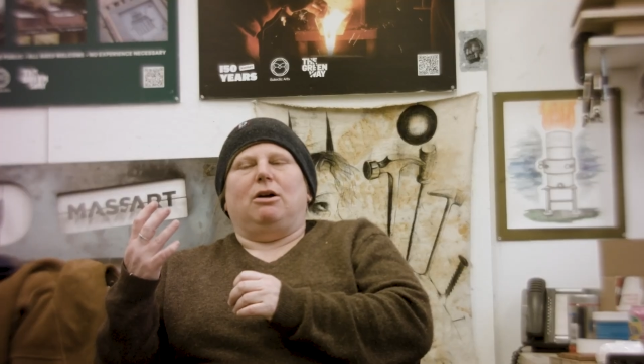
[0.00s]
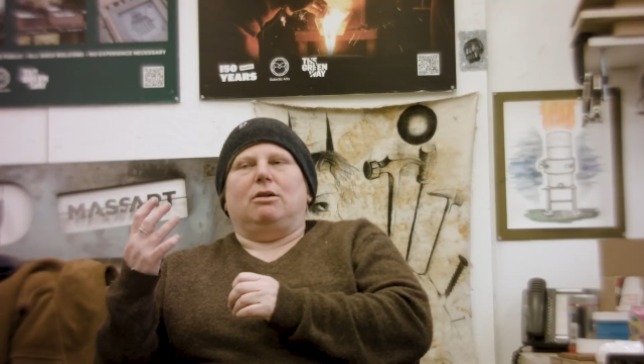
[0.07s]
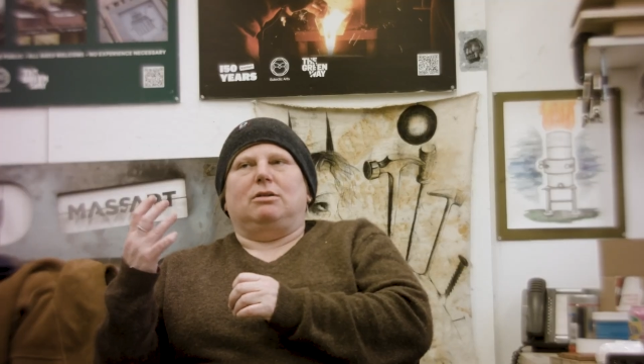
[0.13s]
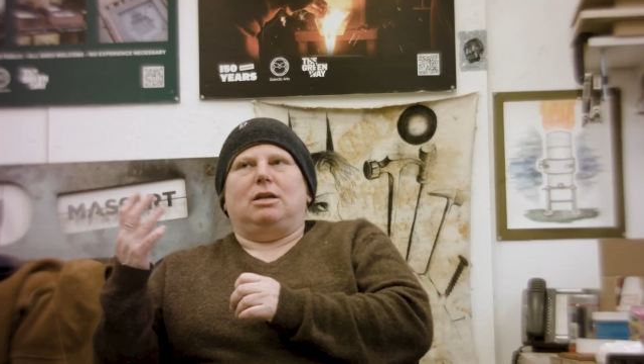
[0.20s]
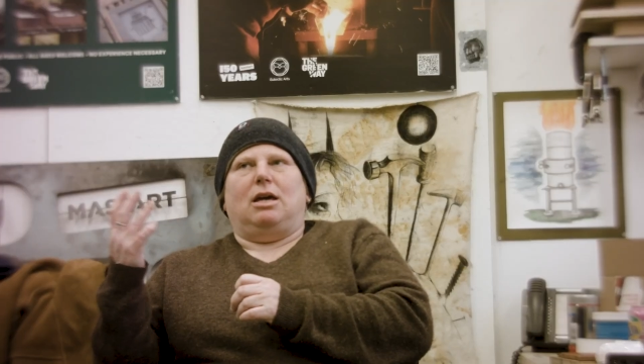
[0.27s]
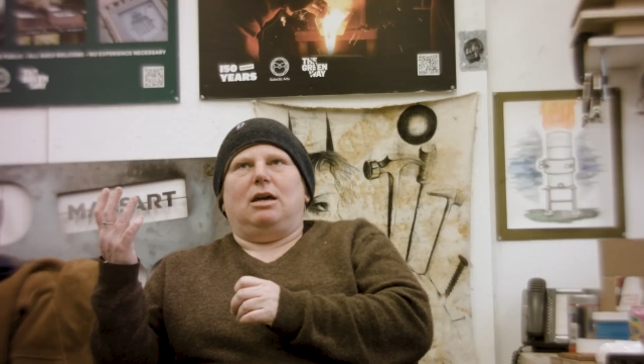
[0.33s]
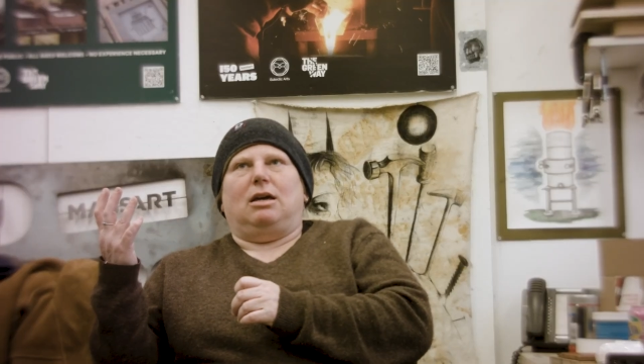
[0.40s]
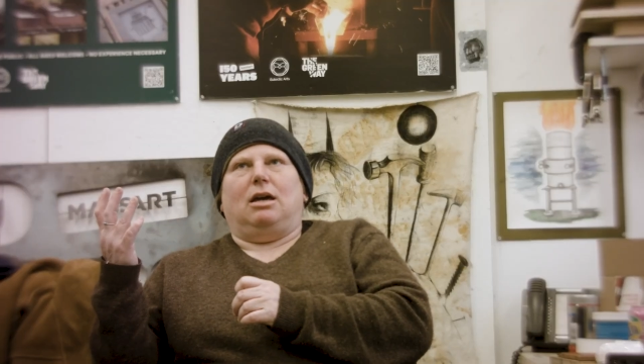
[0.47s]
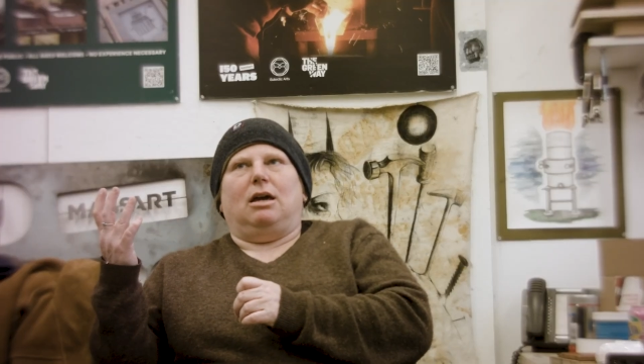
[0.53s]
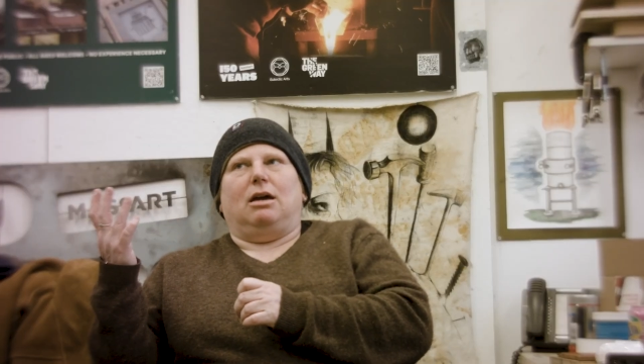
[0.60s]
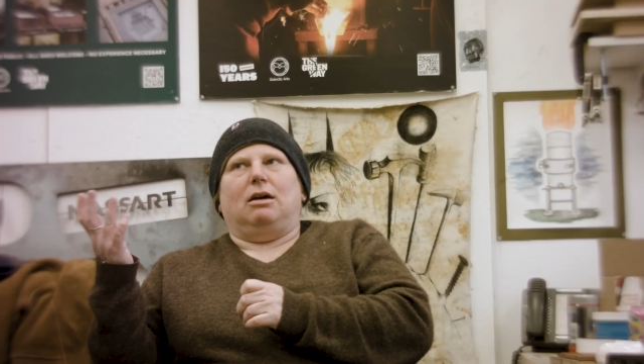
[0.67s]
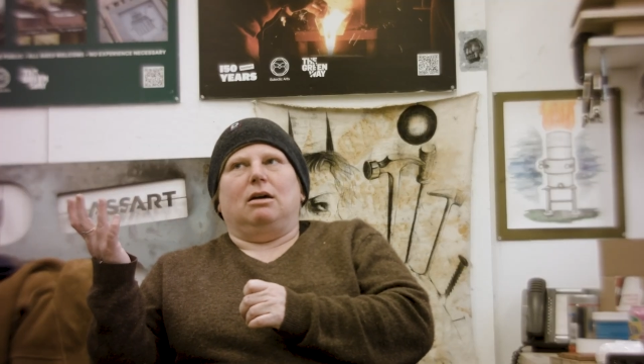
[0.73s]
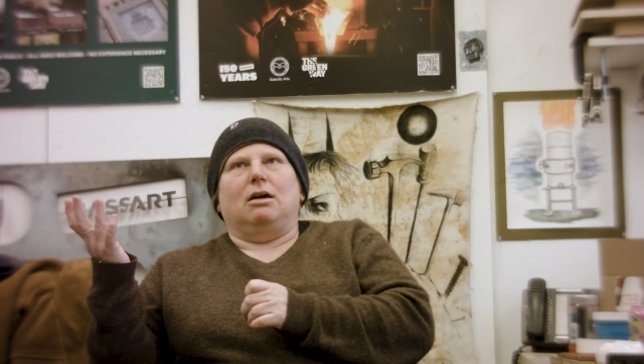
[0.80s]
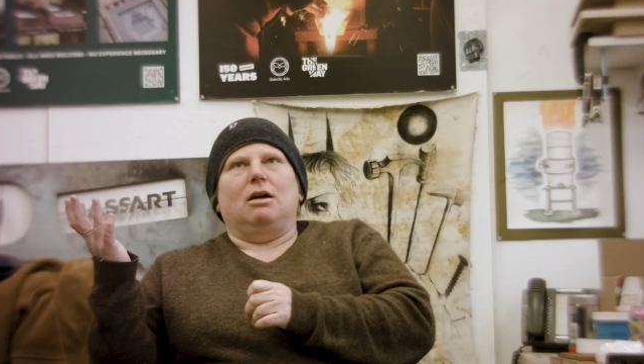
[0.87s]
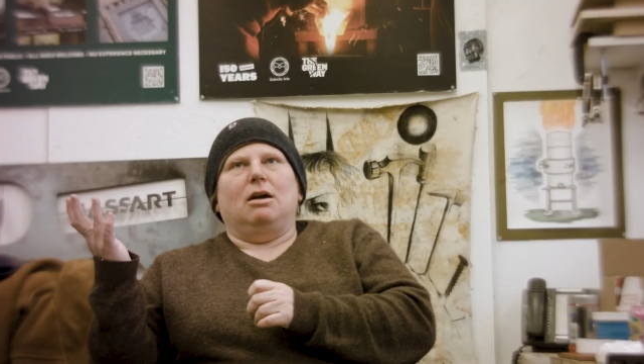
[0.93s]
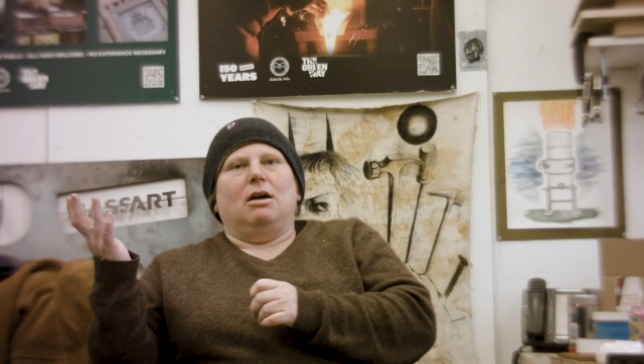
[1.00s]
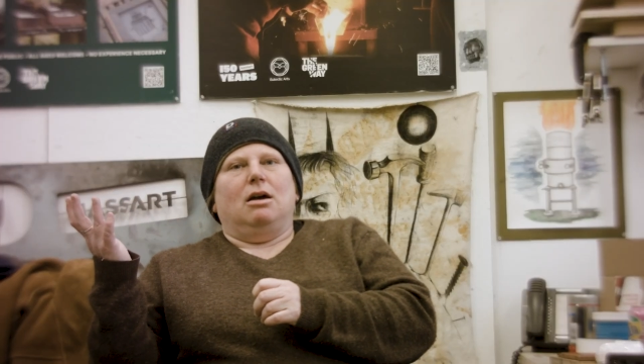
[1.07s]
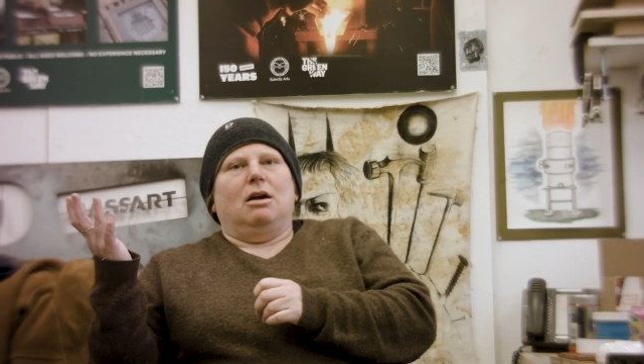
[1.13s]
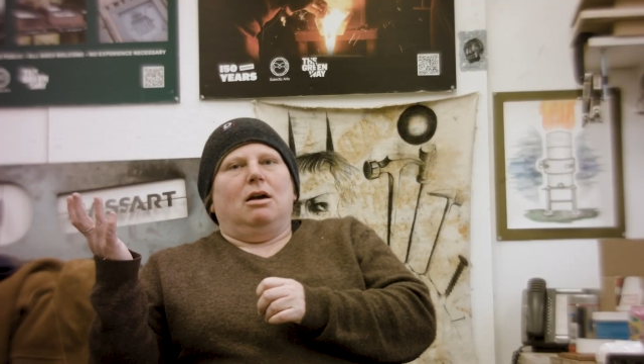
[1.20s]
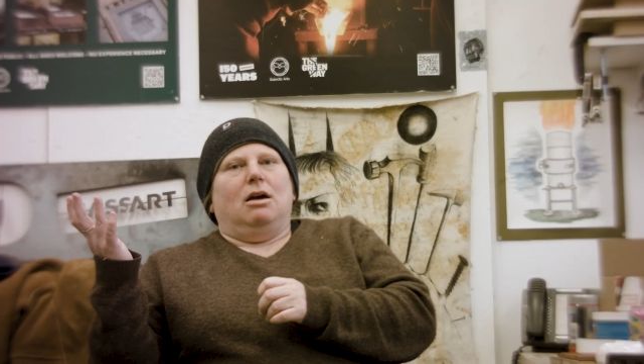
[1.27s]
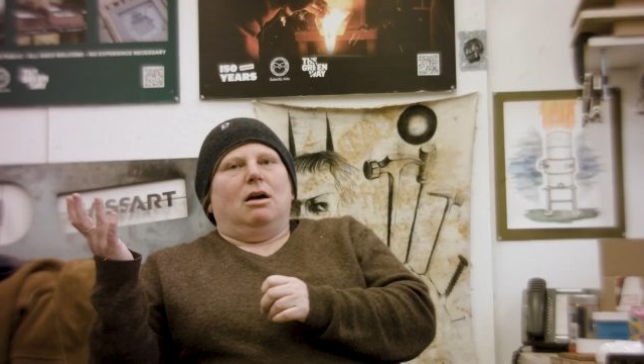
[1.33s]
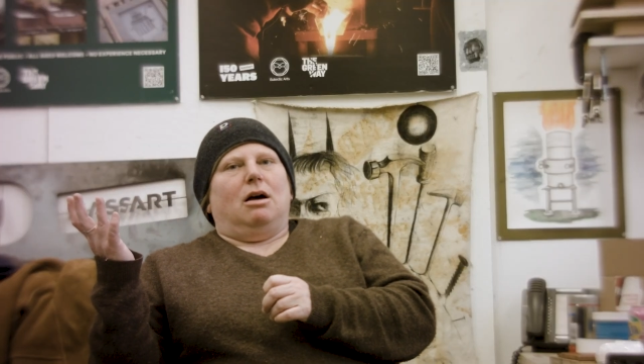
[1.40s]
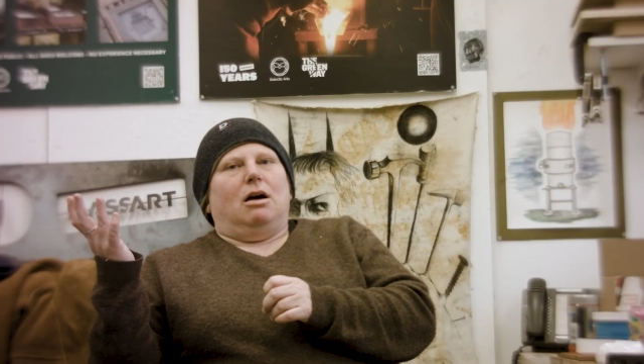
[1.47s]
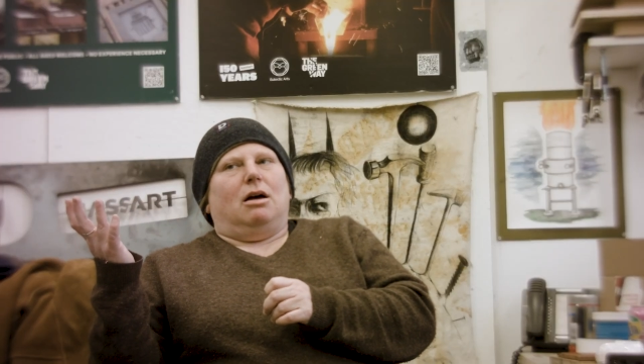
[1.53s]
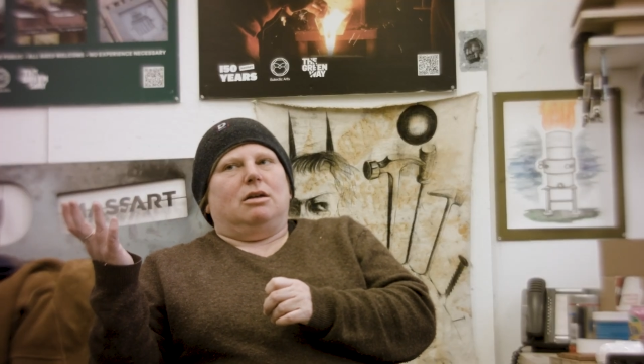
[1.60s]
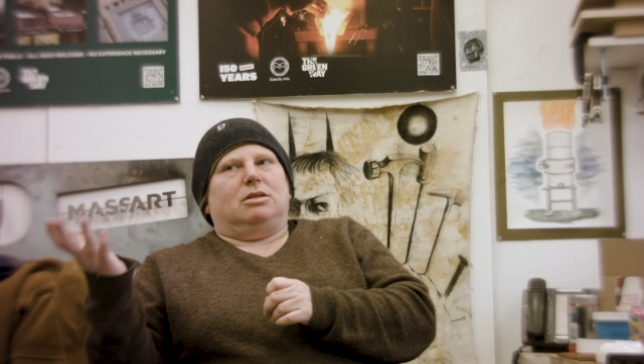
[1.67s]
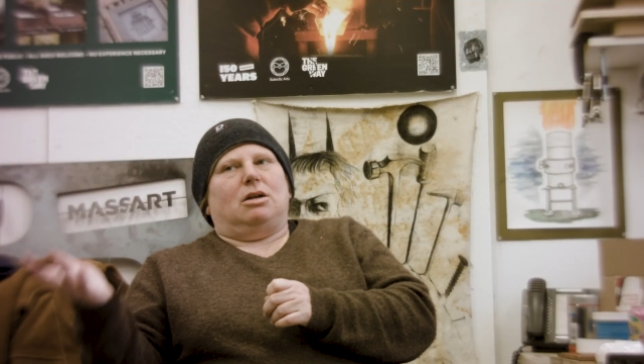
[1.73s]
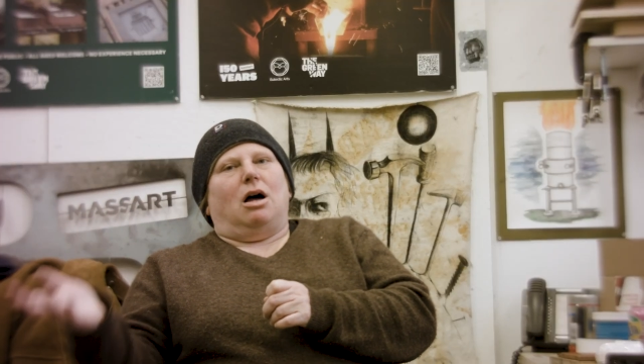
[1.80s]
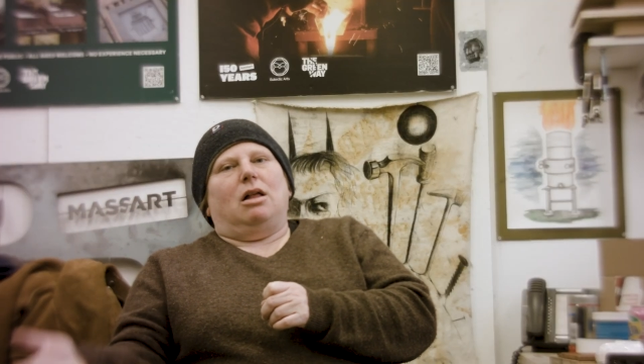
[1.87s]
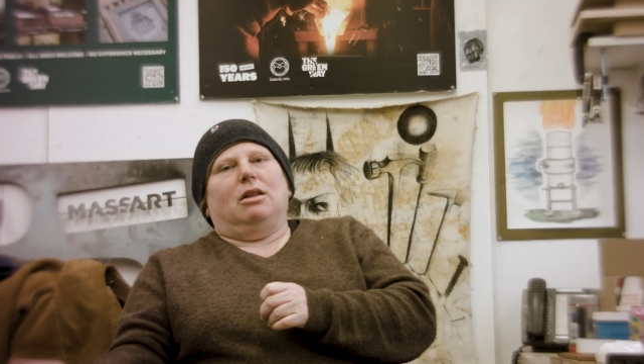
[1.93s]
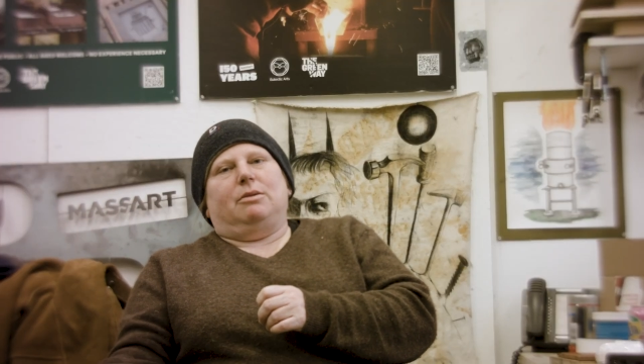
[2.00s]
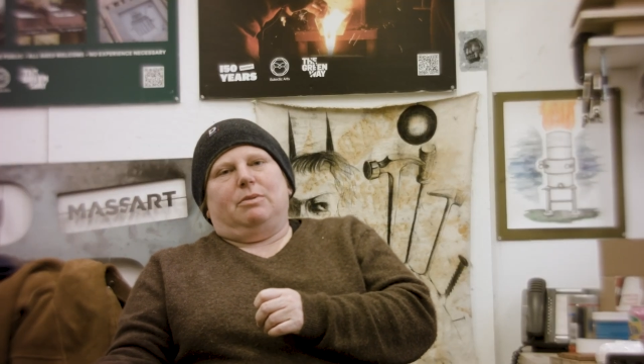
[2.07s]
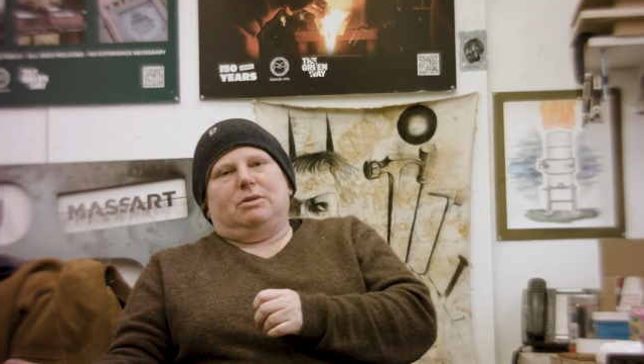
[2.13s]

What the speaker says: are taking a solid